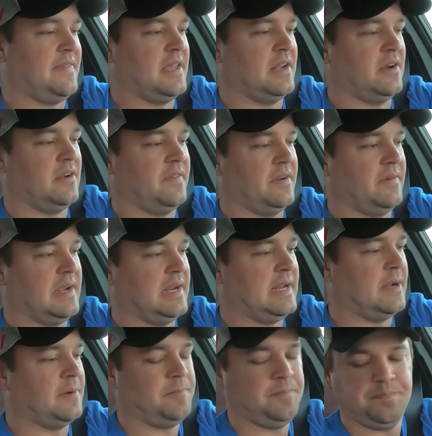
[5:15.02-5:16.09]
that on there right
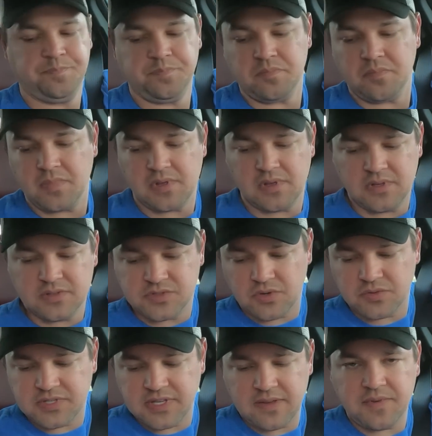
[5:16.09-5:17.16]
now. So
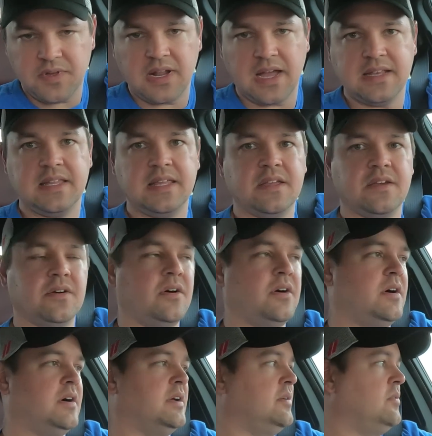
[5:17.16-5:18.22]
to give you an idea
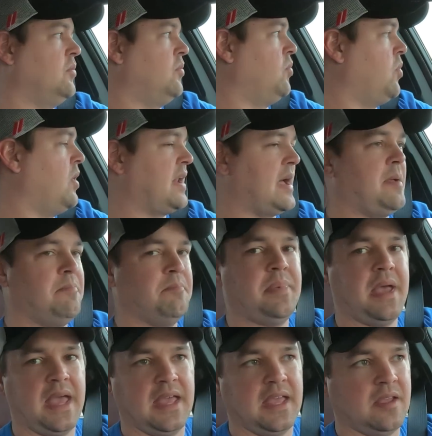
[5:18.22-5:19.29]
on what I'm
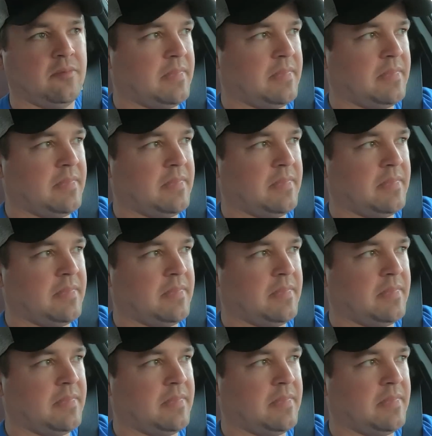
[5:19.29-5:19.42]
paying